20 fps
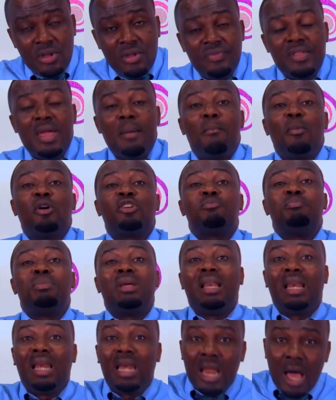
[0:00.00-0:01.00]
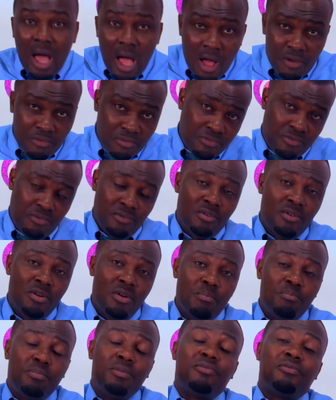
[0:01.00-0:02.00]
There must be love
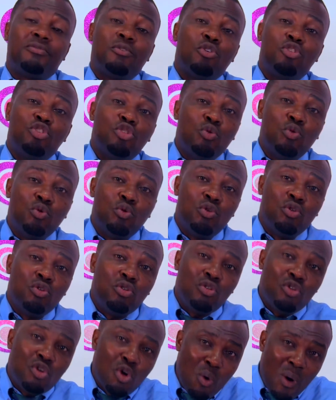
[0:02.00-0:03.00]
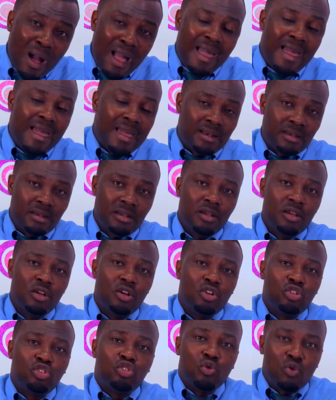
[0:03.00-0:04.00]
before you go ahead
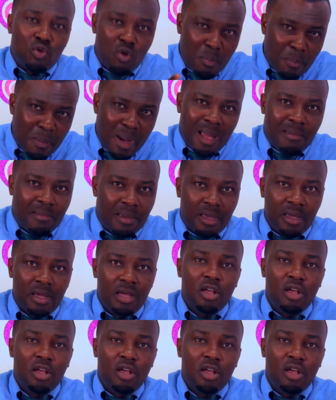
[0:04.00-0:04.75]
to marry.